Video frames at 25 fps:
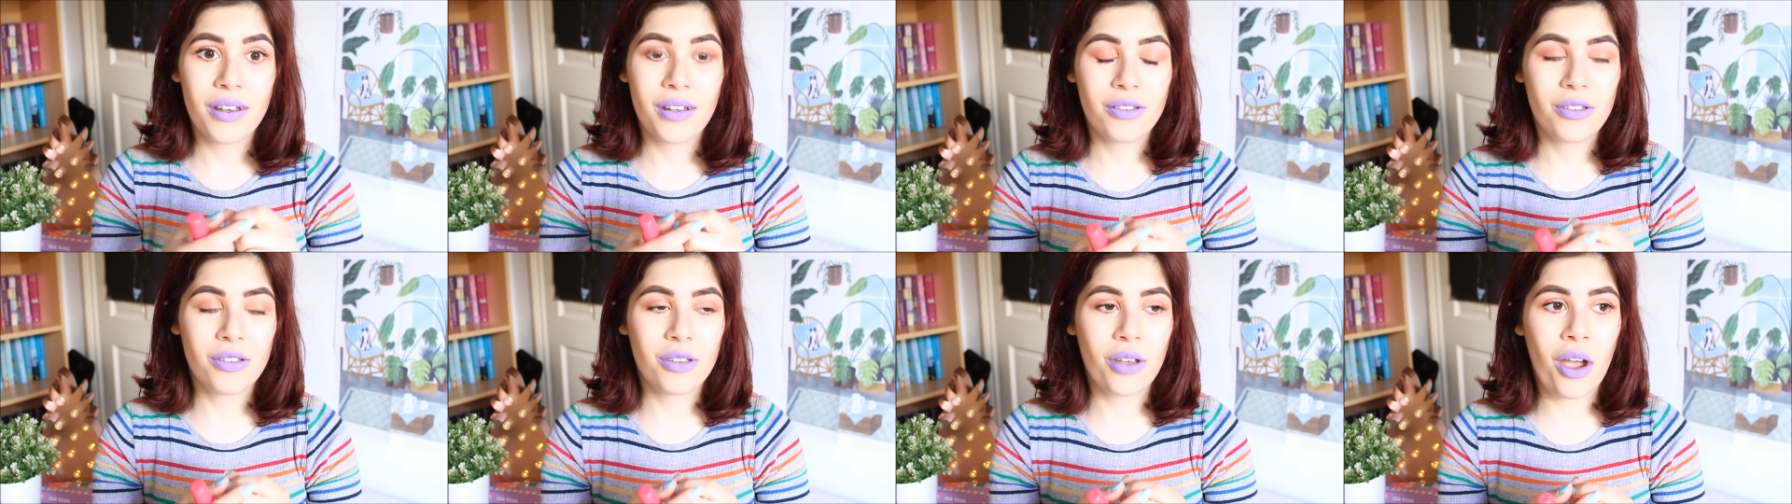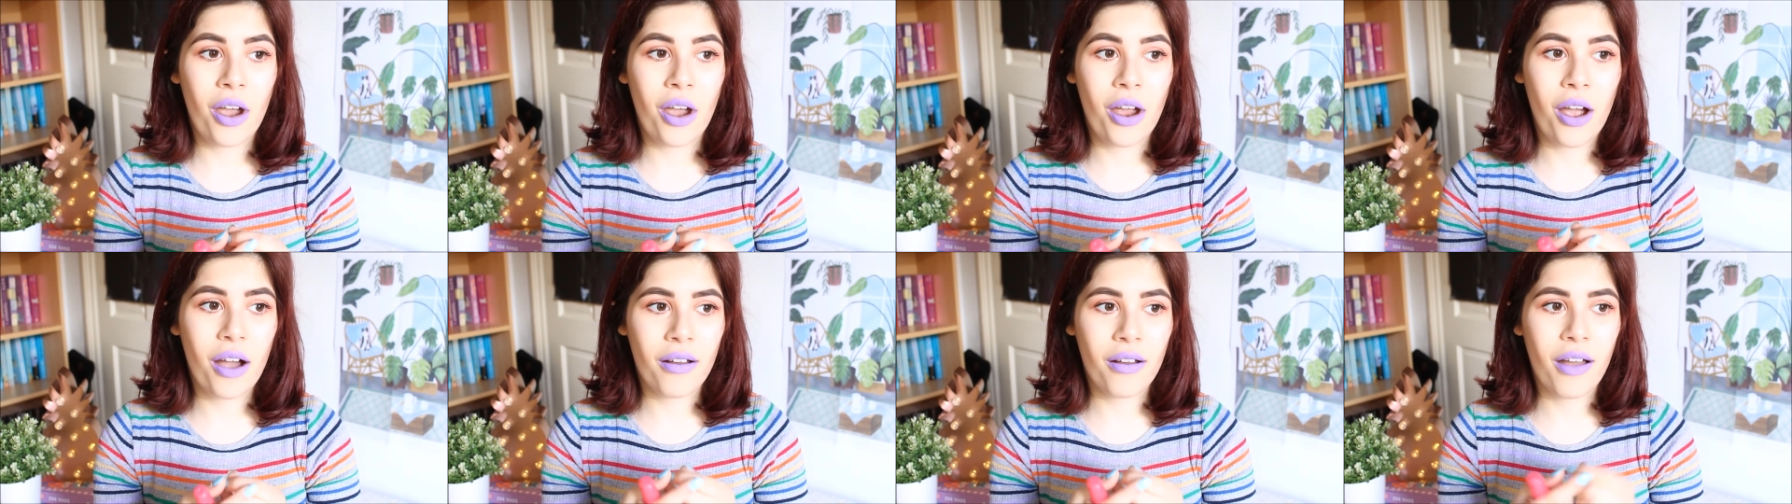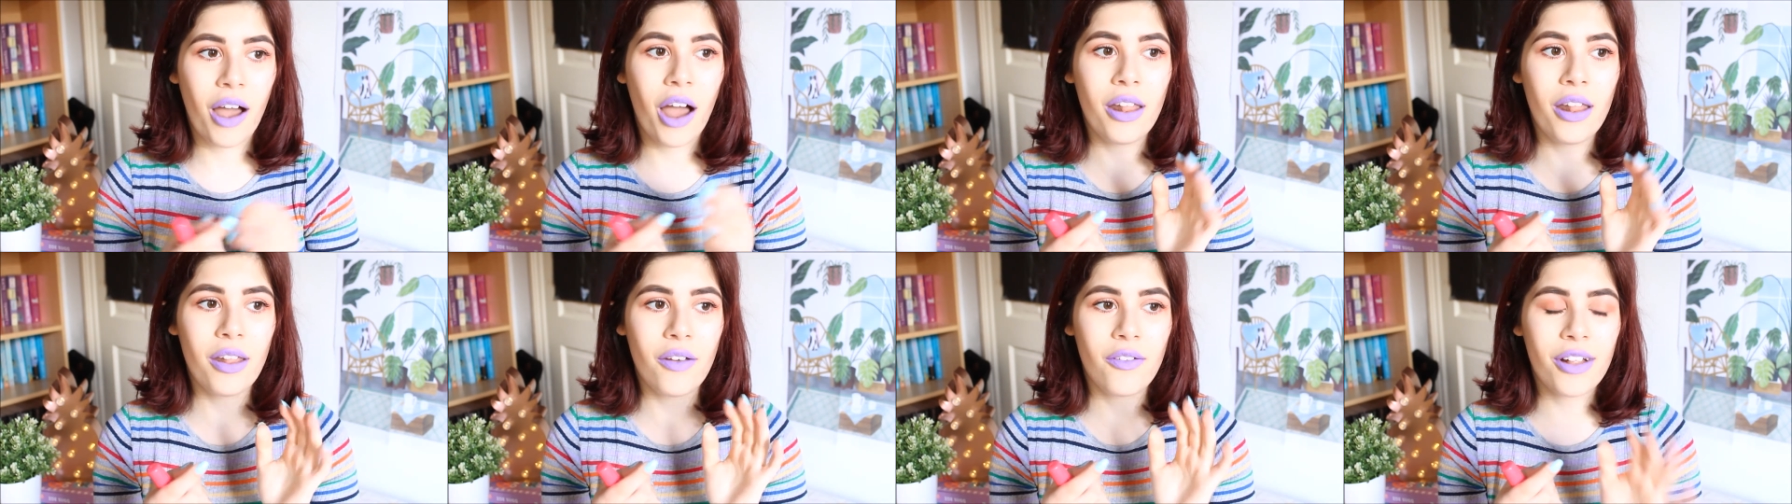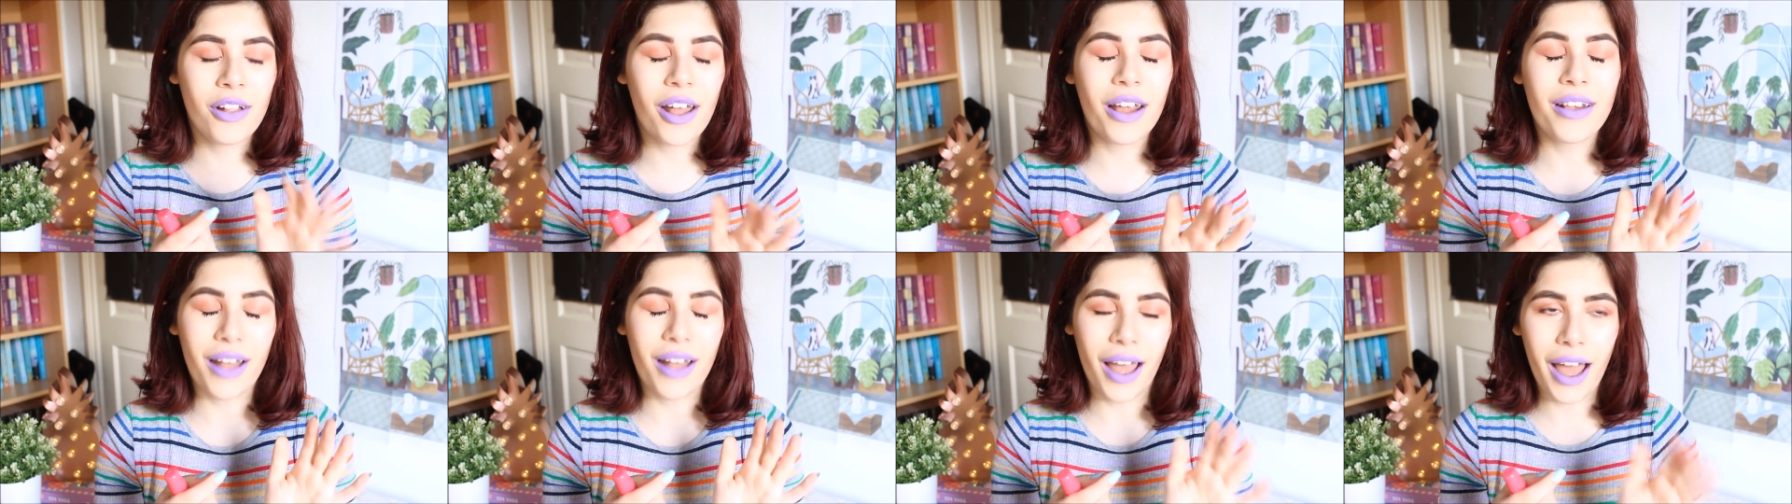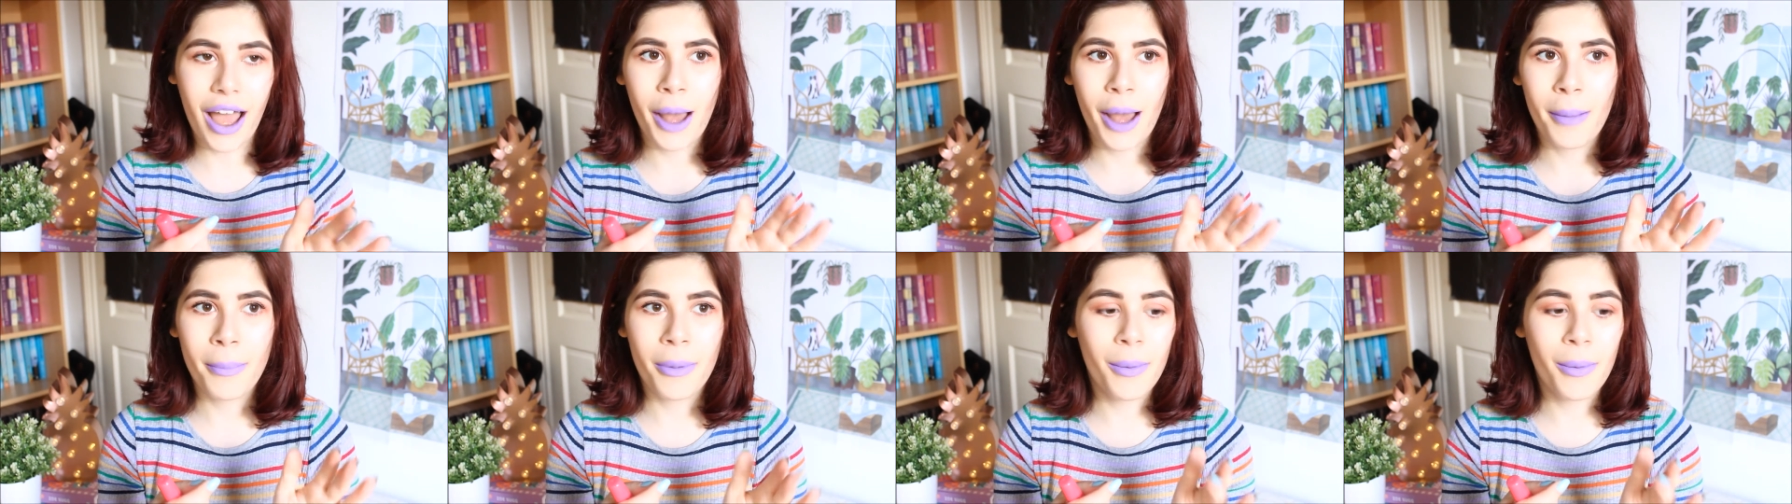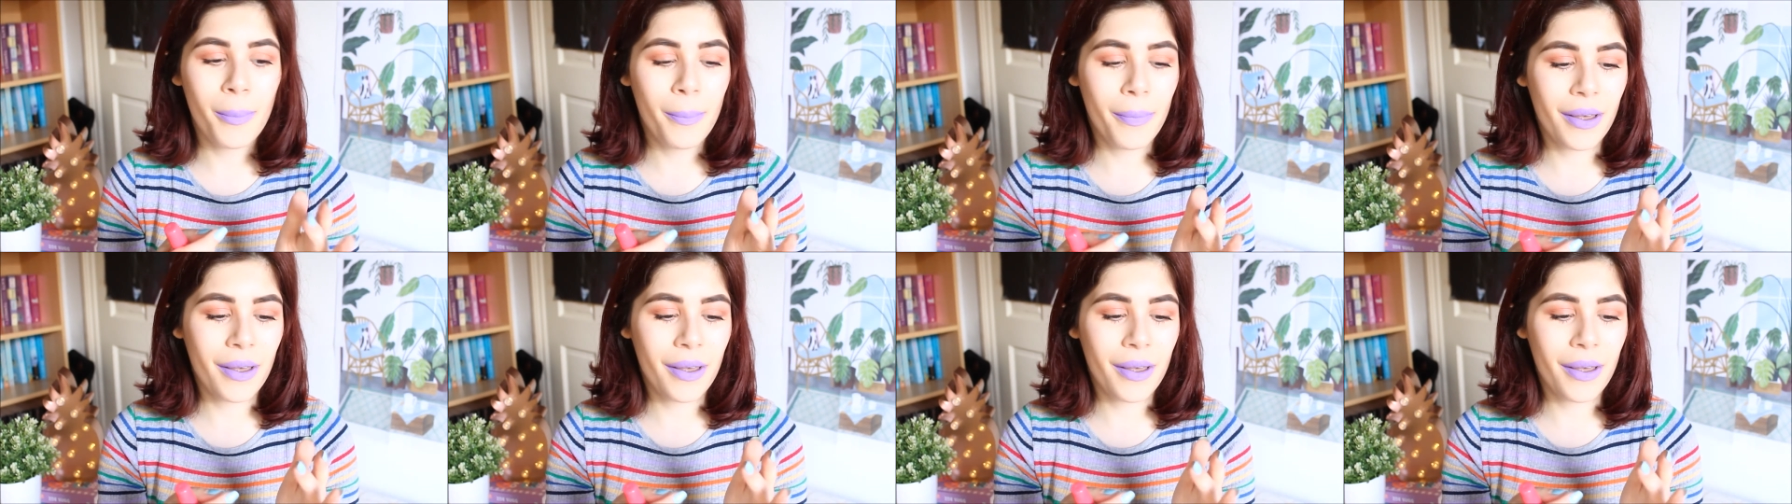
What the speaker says: So I'm kind of glad that happened,